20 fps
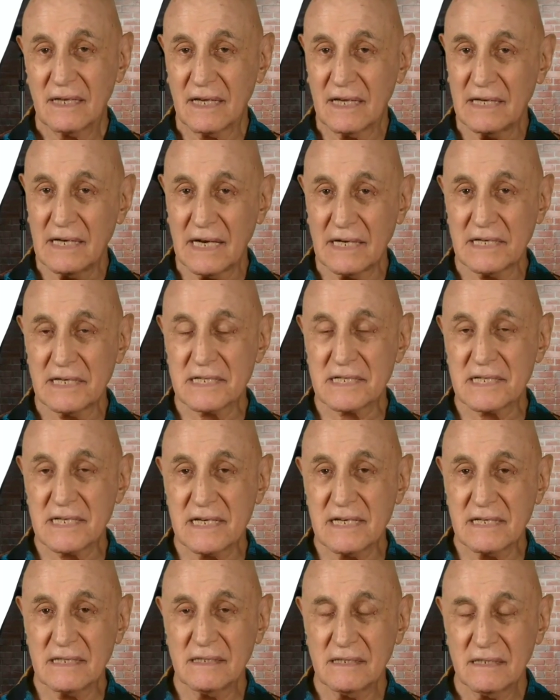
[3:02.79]
In any
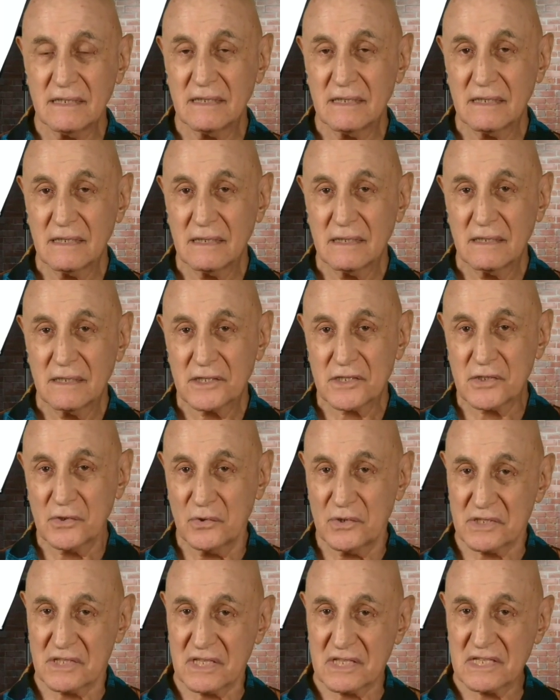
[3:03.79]
scene, as
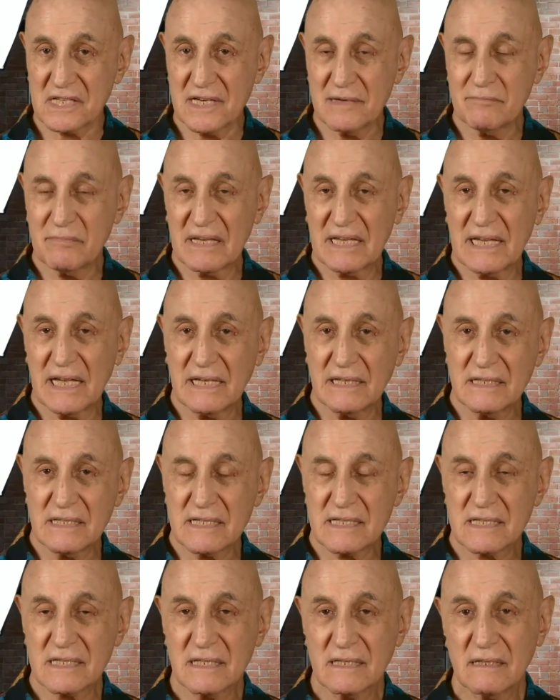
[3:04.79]
soon as the scene
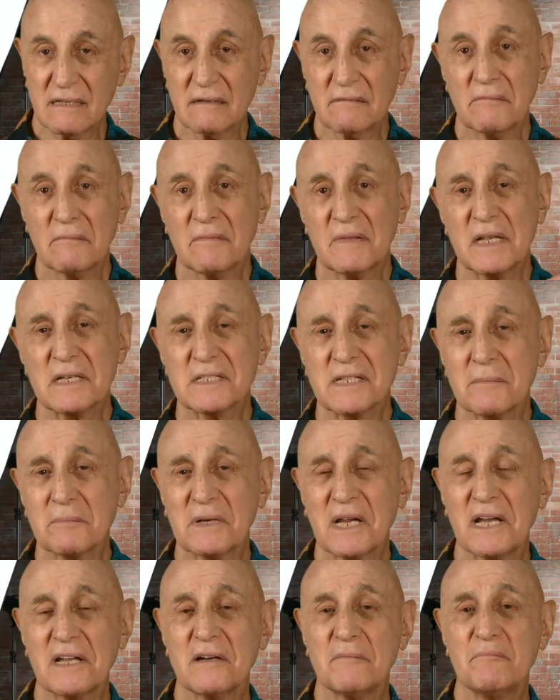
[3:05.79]
begins, there's
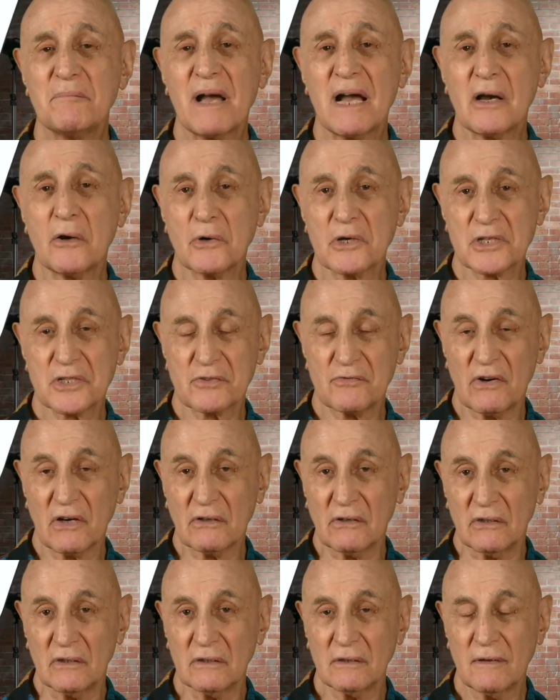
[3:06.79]
some kind of power
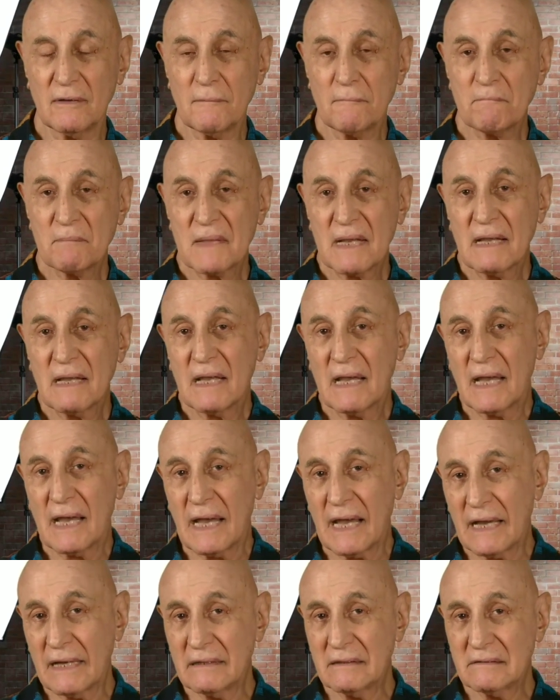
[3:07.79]
struggle.
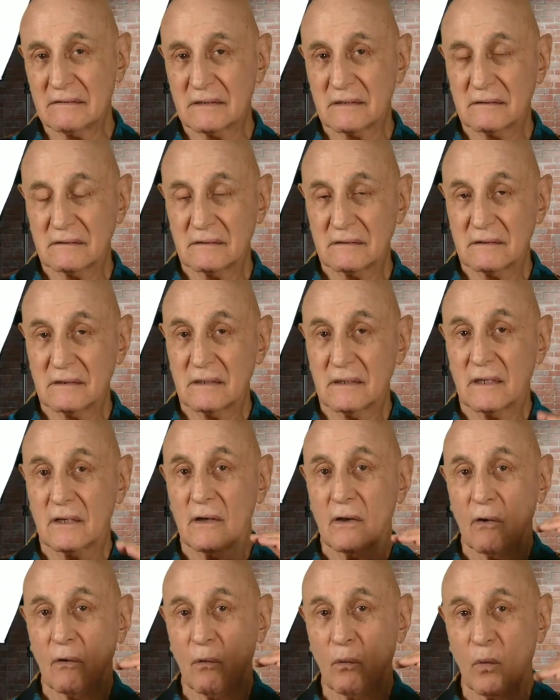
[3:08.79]
And
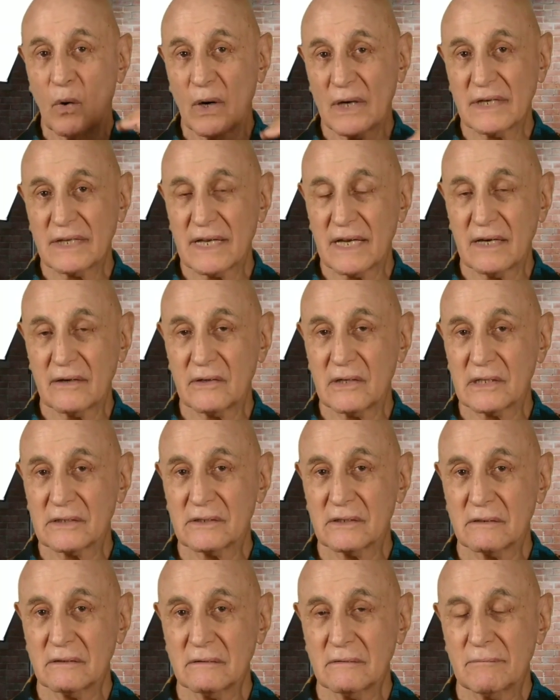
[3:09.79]
one
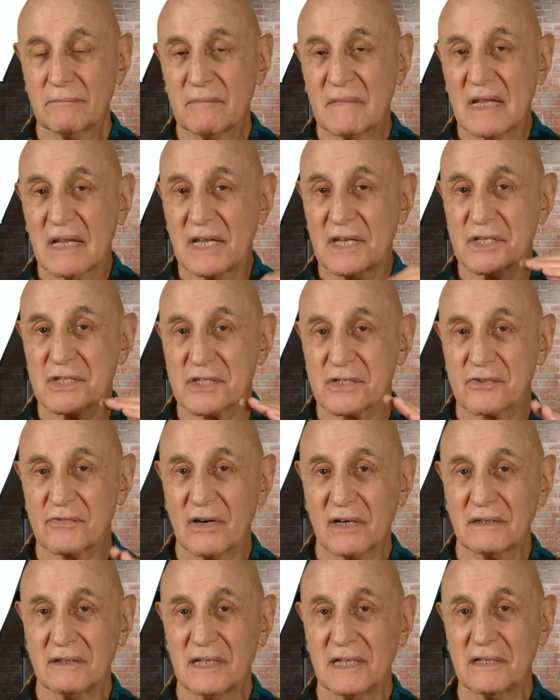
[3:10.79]
character is
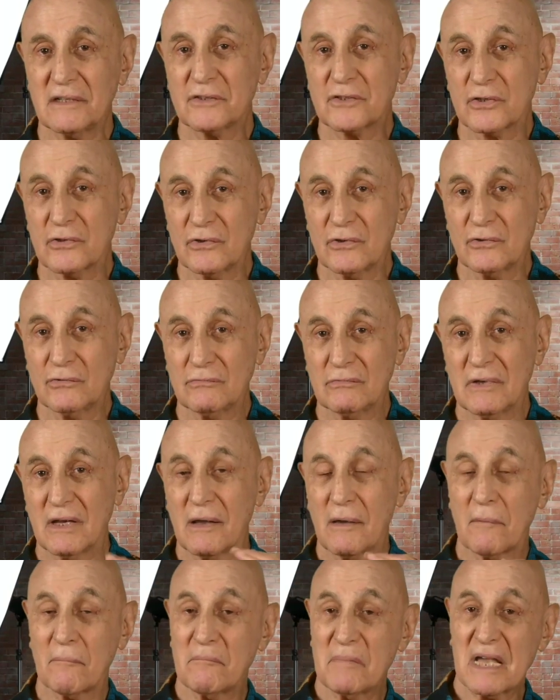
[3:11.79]
struggling to
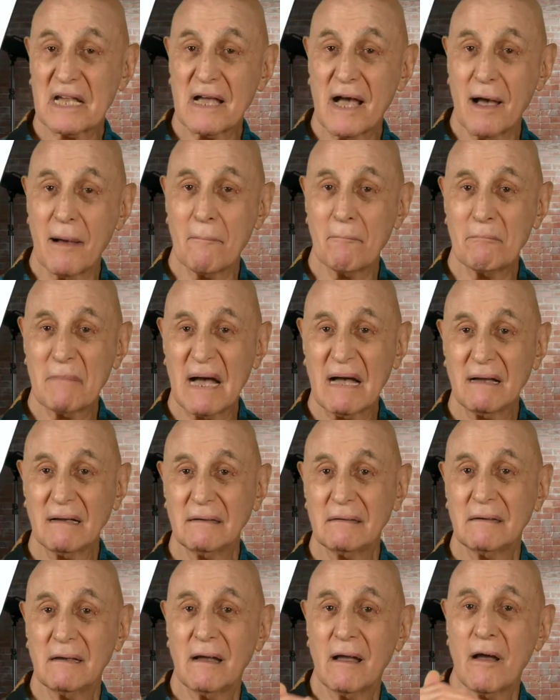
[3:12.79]
become
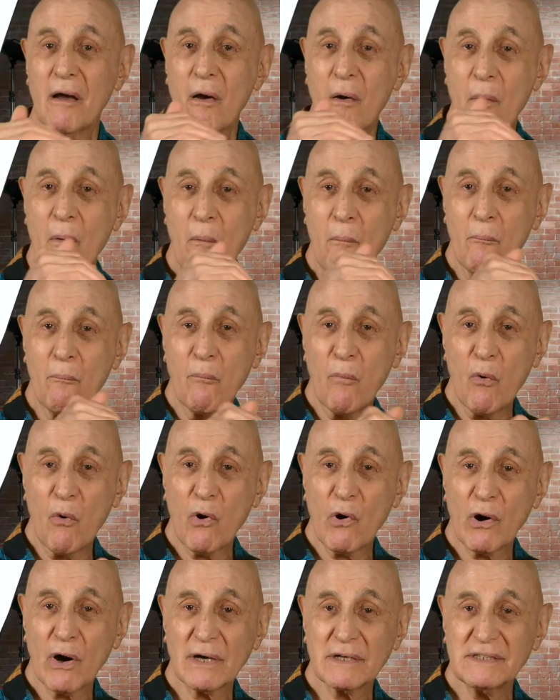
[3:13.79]

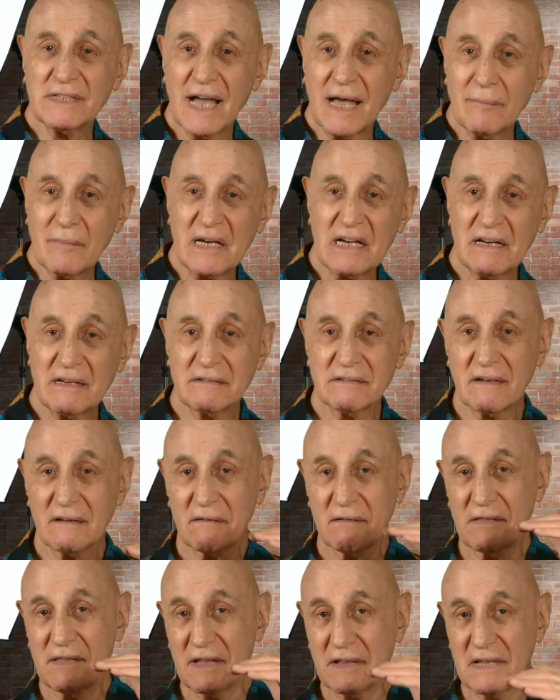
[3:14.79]
more dominant
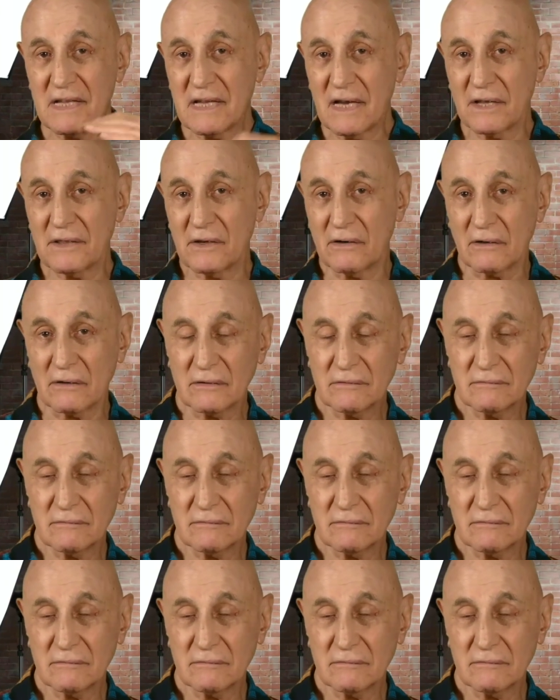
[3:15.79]
than the other.